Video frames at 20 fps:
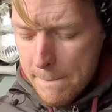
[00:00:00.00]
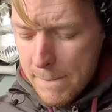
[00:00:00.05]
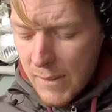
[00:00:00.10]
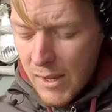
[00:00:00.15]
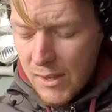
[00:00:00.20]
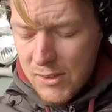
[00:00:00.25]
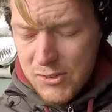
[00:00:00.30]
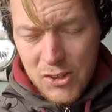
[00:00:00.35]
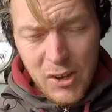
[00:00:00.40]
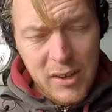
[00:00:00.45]

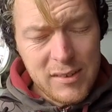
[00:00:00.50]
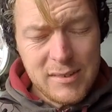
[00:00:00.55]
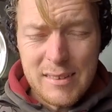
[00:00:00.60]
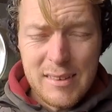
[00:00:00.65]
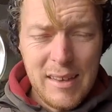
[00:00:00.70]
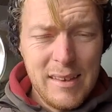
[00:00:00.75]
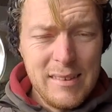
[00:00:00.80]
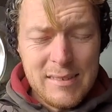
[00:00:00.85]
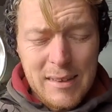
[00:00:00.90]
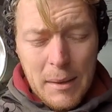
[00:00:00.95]
So
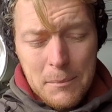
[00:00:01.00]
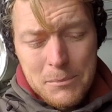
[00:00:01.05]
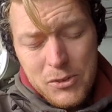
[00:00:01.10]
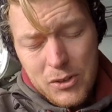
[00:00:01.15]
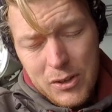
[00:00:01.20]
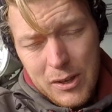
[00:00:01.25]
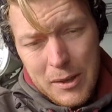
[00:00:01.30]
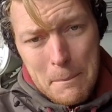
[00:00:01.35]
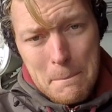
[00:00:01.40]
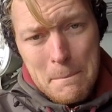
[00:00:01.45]
it's
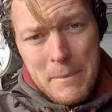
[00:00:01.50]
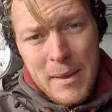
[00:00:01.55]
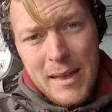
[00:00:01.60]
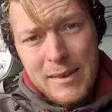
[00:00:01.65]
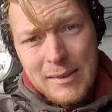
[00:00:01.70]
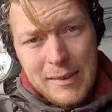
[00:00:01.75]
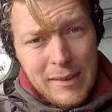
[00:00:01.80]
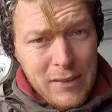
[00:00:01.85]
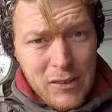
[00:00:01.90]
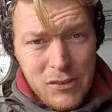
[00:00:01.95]
absolutely
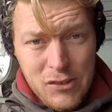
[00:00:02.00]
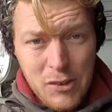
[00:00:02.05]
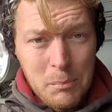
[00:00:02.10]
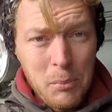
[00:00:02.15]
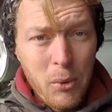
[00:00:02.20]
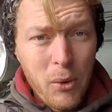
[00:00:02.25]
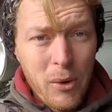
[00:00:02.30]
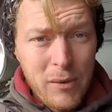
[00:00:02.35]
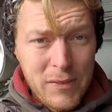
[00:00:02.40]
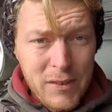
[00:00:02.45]
amazing the
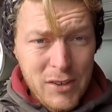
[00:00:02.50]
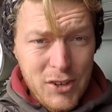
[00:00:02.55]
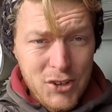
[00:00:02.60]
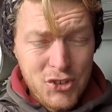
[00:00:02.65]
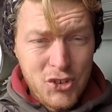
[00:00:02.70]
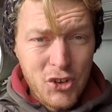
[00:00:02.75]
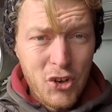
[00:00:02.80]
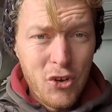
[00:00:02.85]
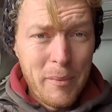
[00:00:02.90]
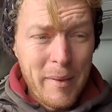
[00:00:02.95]
support that you
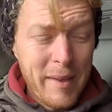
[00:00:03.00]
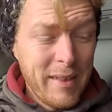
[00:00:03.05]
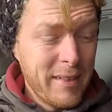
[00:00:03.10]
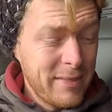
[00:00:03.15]
show me.